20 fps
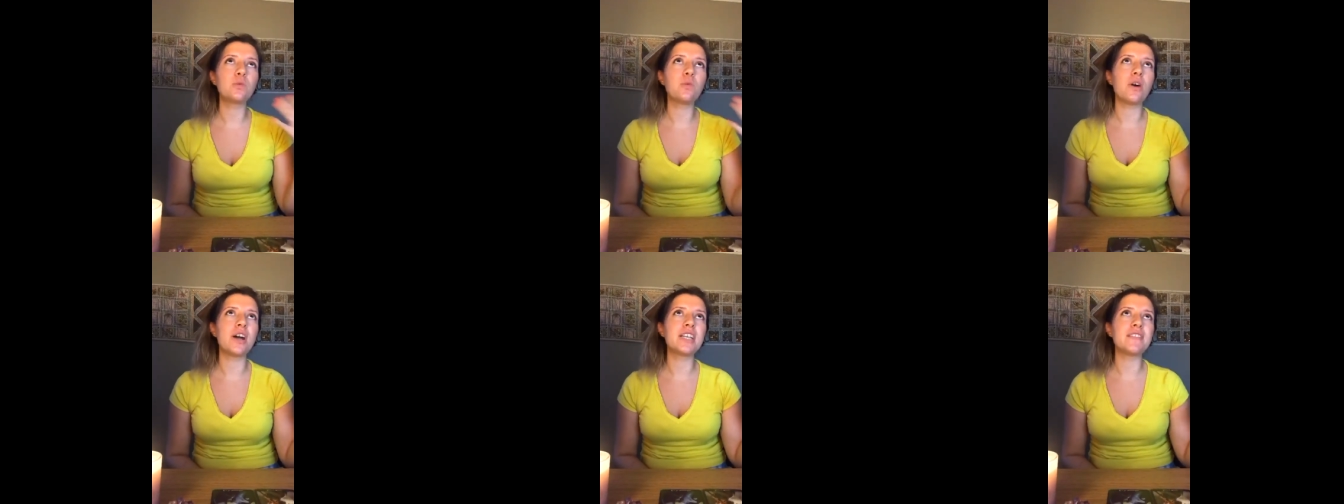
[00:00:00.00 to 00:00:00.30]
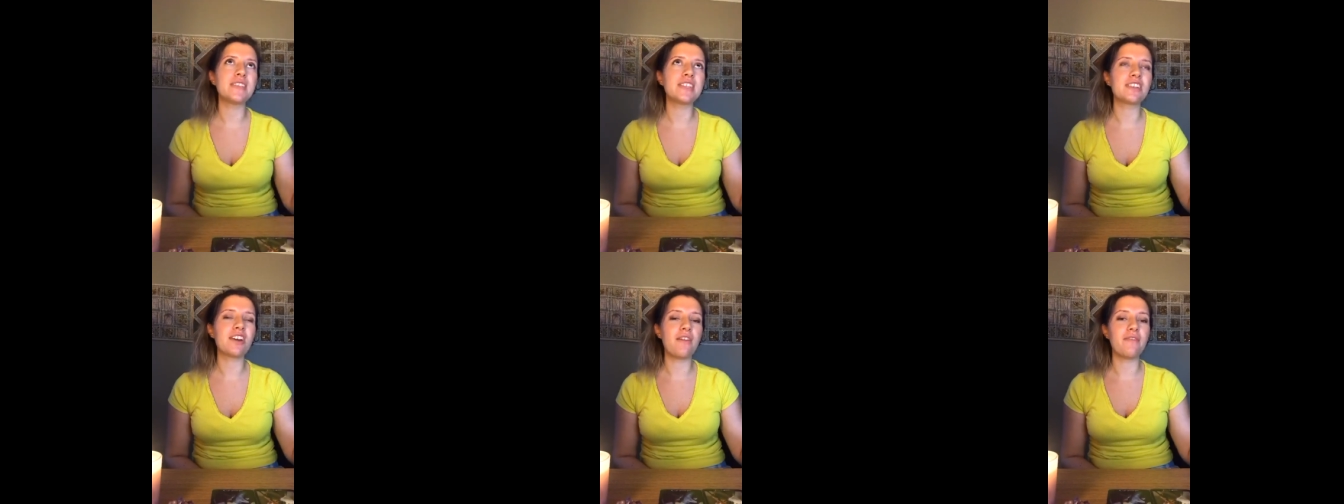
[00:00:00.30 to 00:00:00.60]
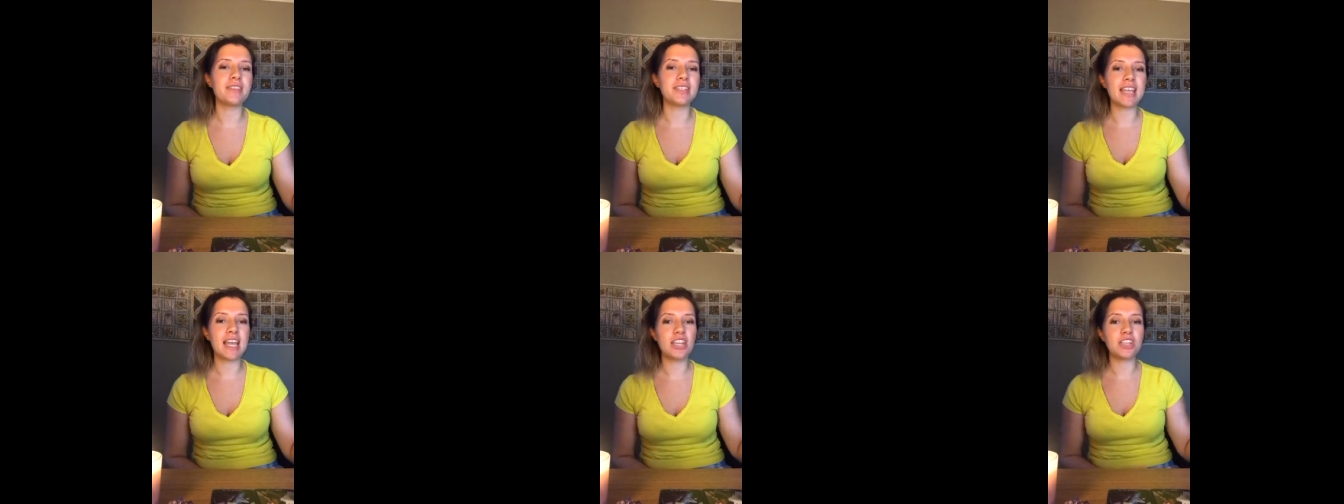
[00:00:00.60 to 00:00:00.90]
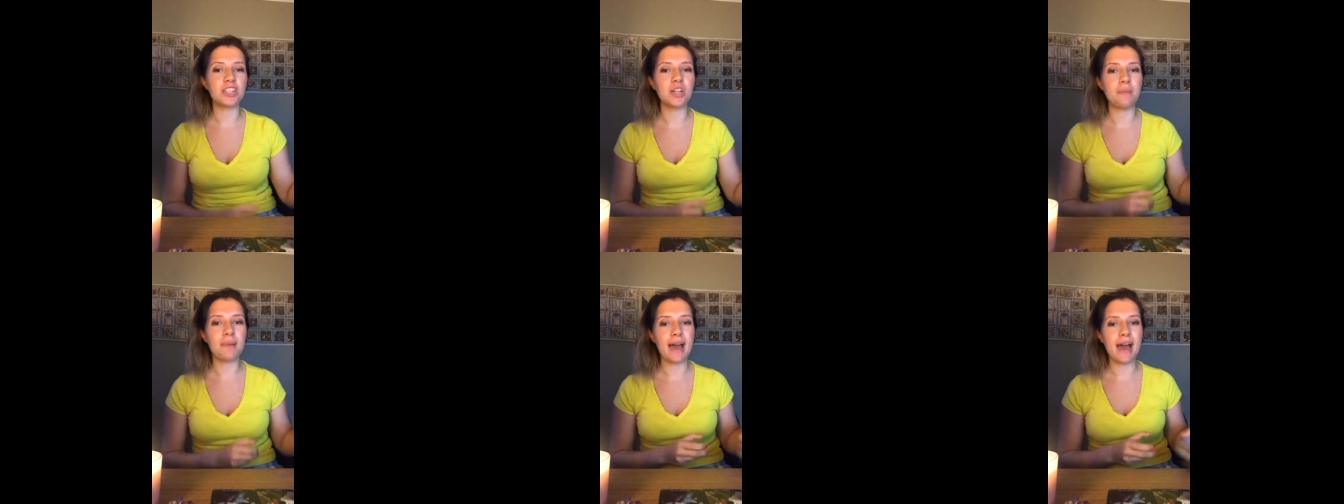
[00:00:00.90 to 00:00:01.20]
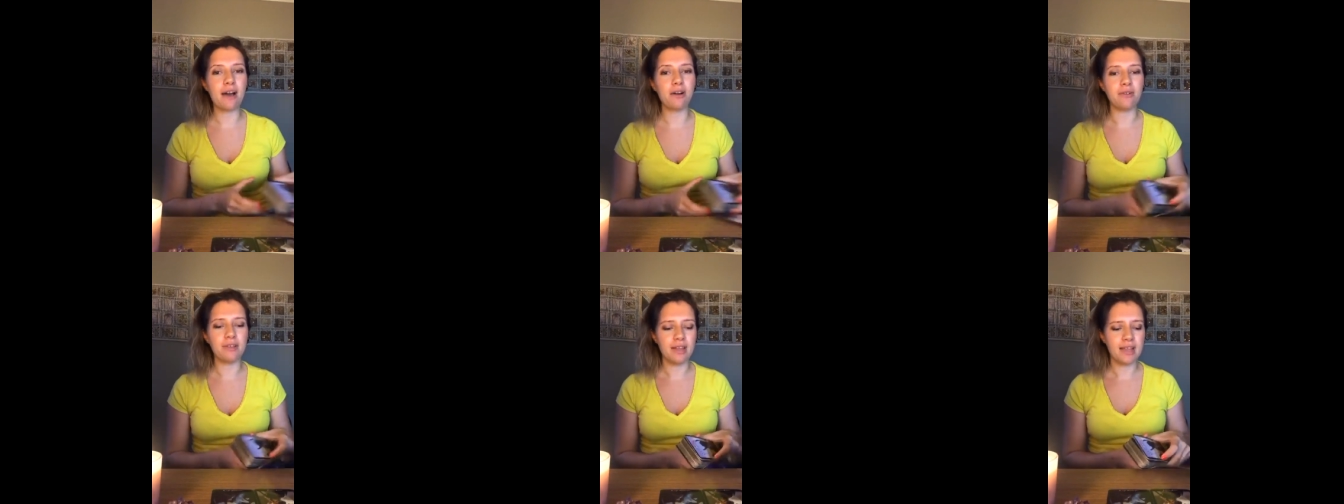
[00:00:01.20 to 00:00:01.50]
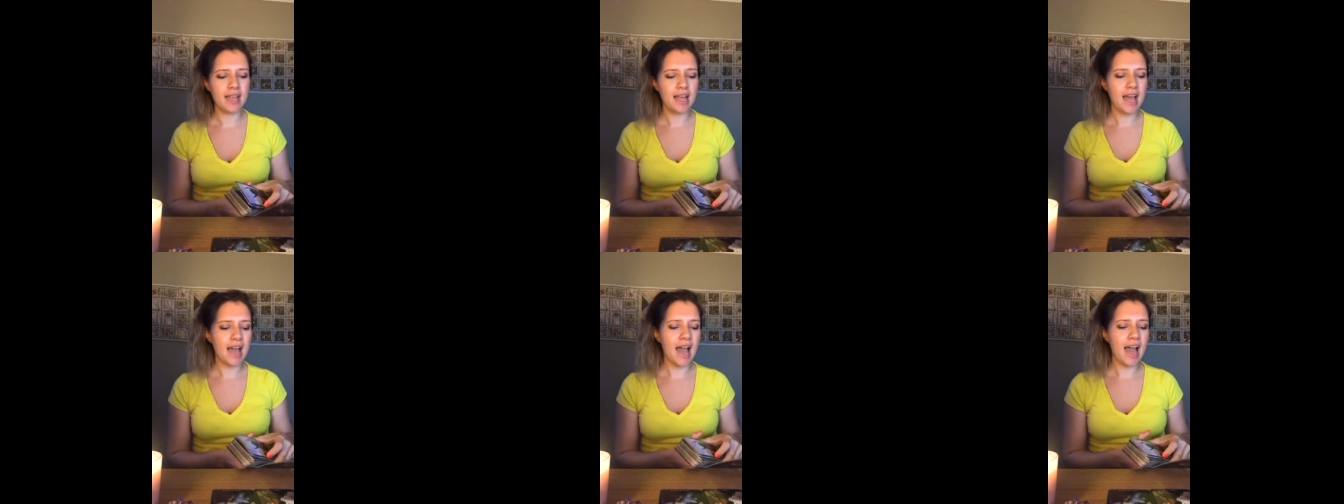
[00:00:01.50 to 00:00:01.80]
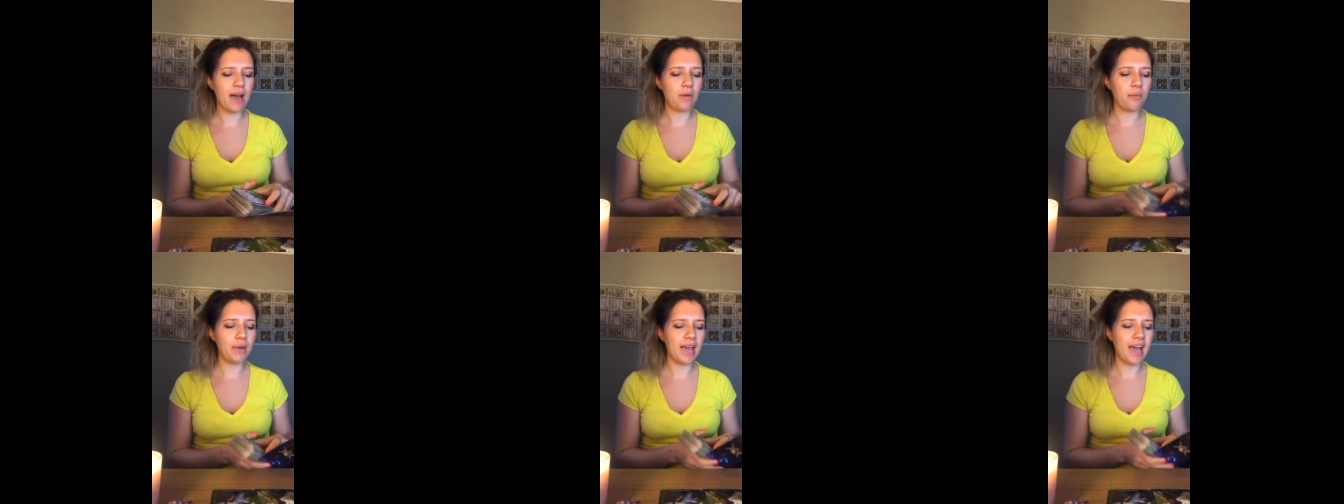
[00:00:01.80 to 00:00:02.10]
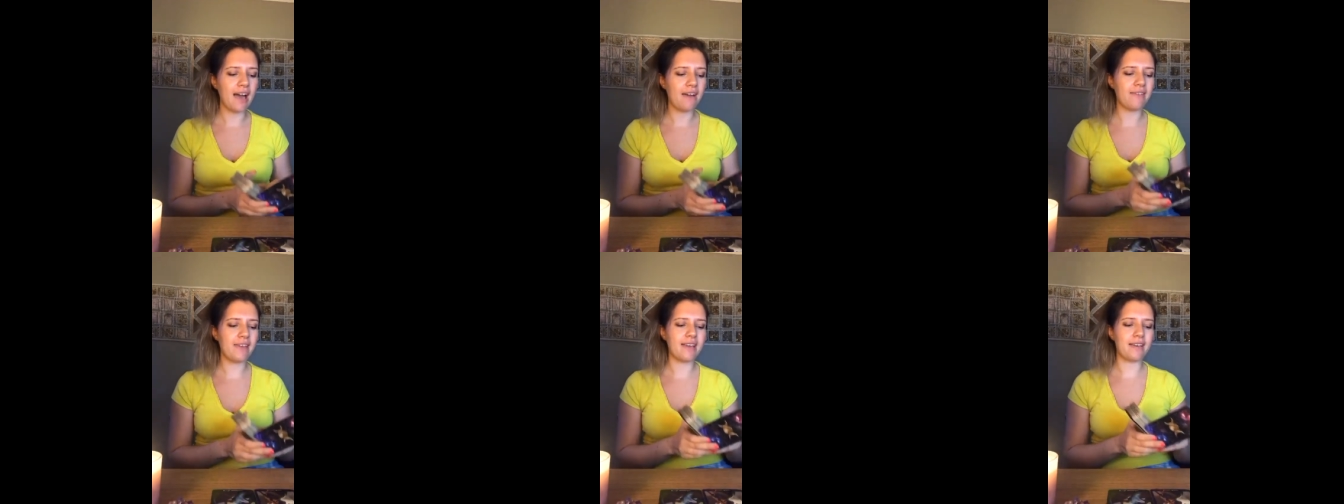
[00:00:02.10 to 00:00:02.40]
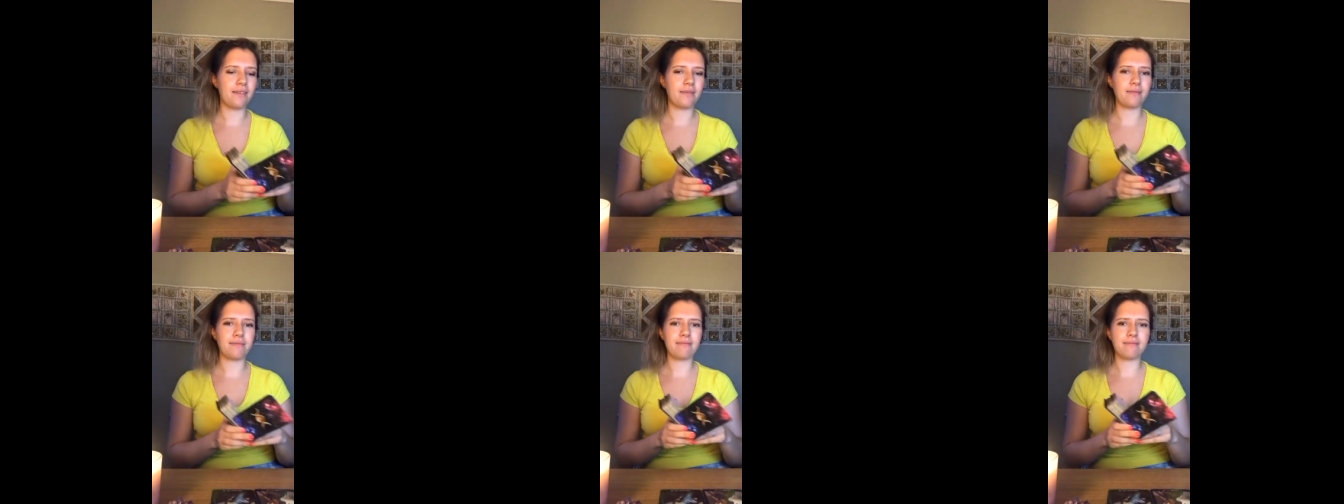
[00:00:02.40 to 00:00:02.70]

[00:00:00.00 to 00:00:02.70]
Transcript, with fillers: what is this conversation about? And we have it.